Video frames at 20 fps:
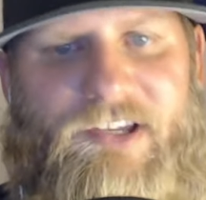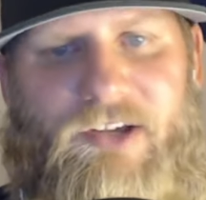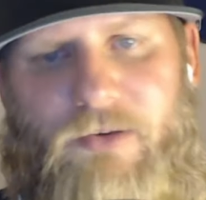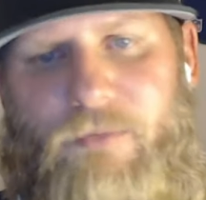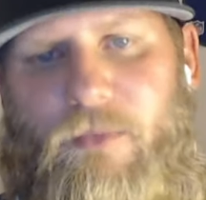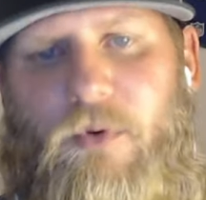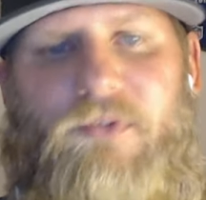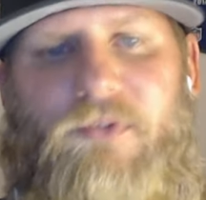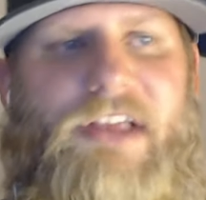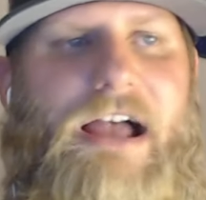
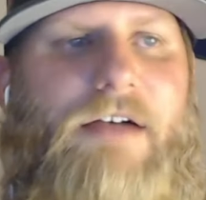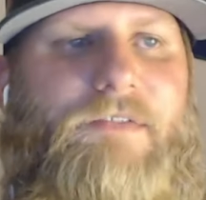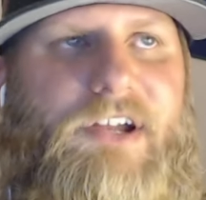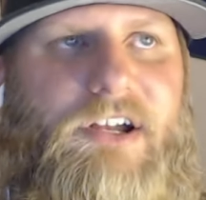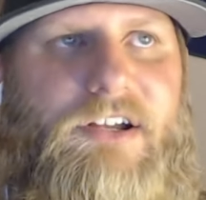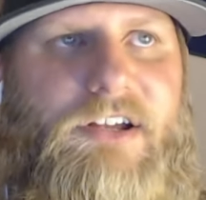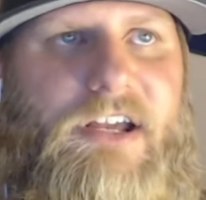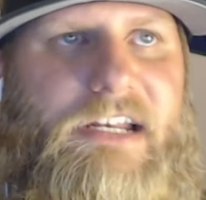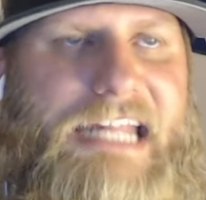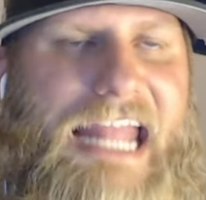Dylan Moore's having
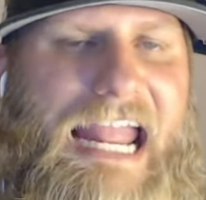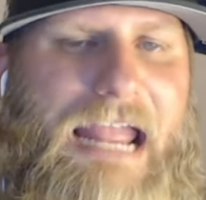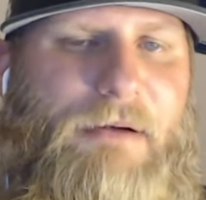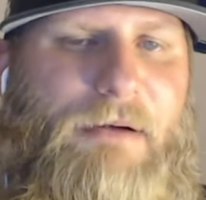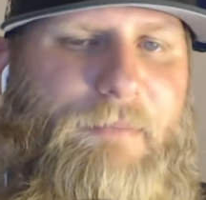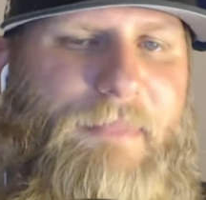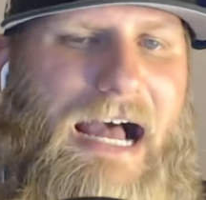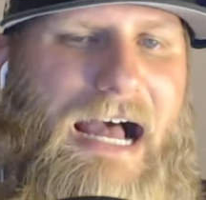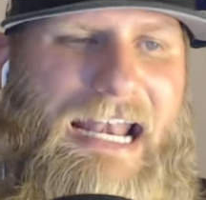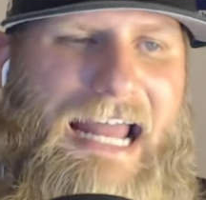a good game.
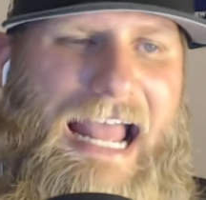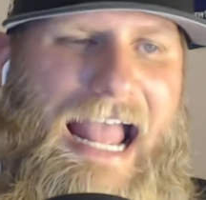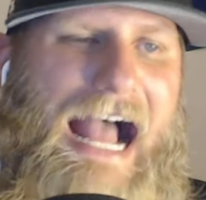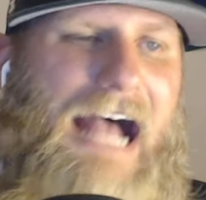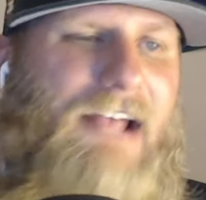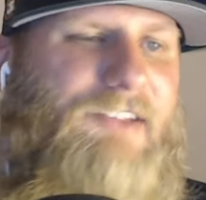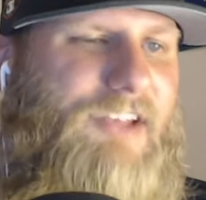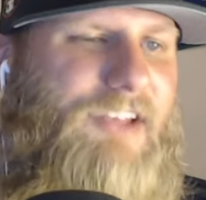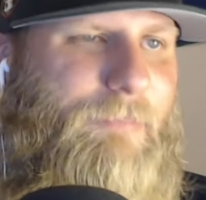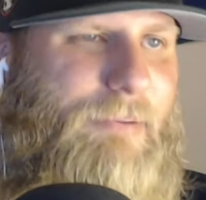I'm not
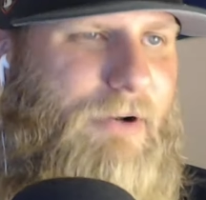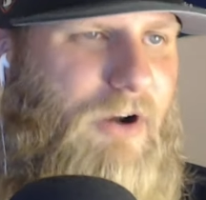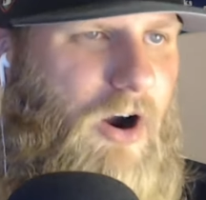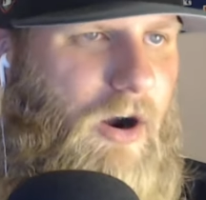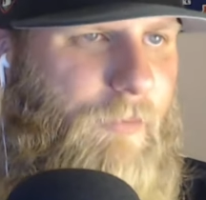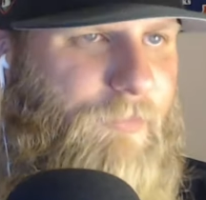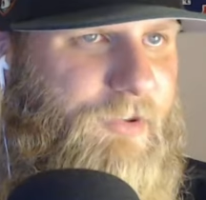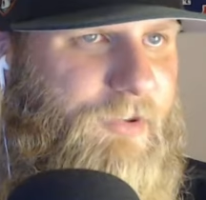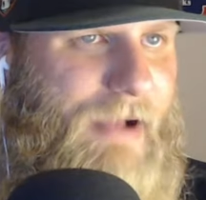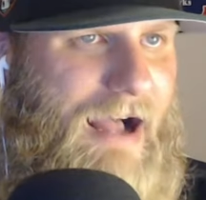as up in
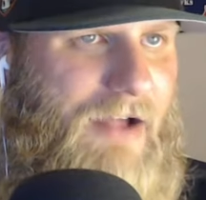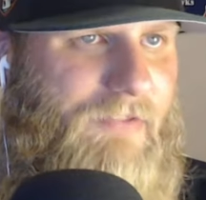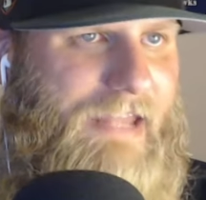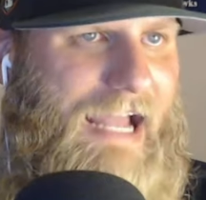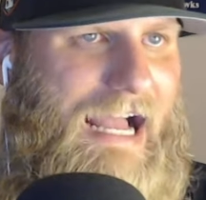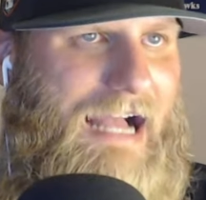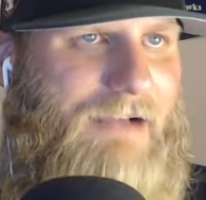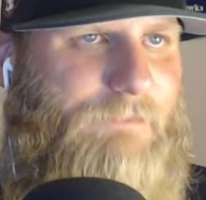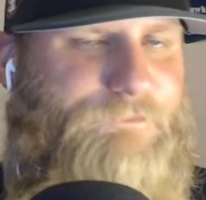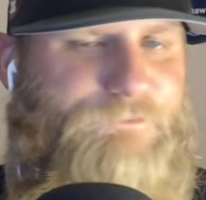arms about
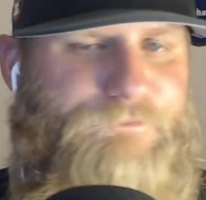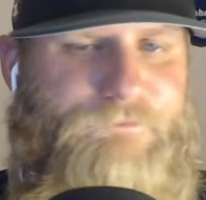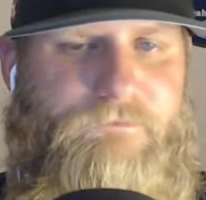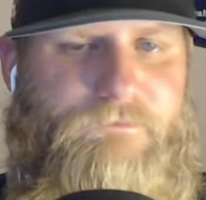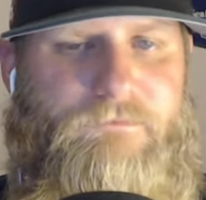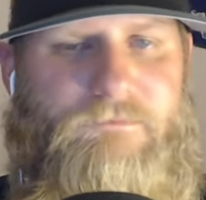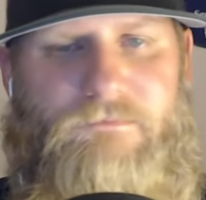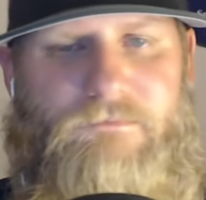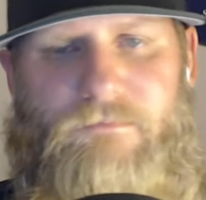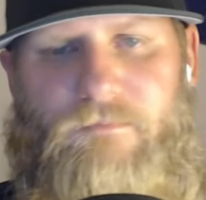that
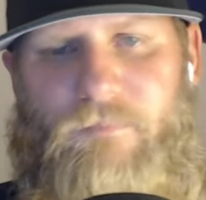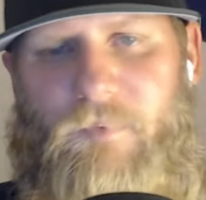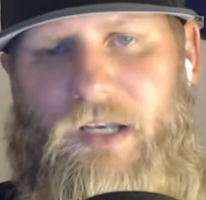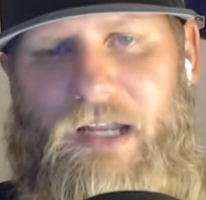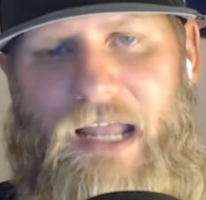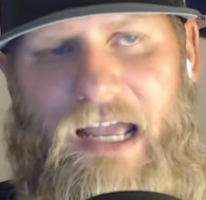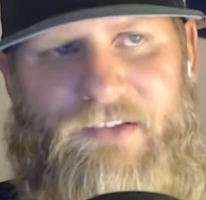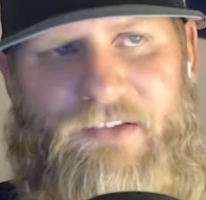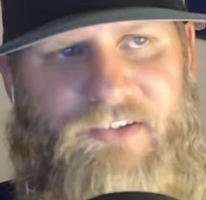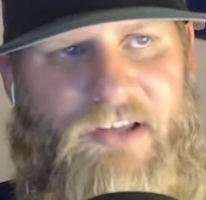
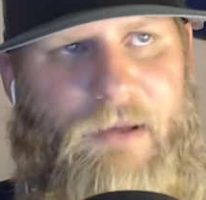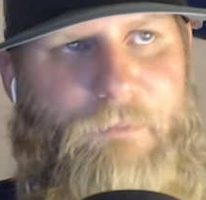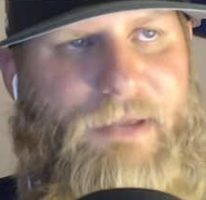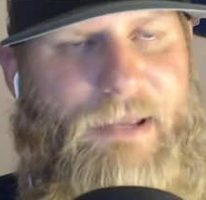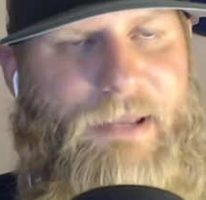as some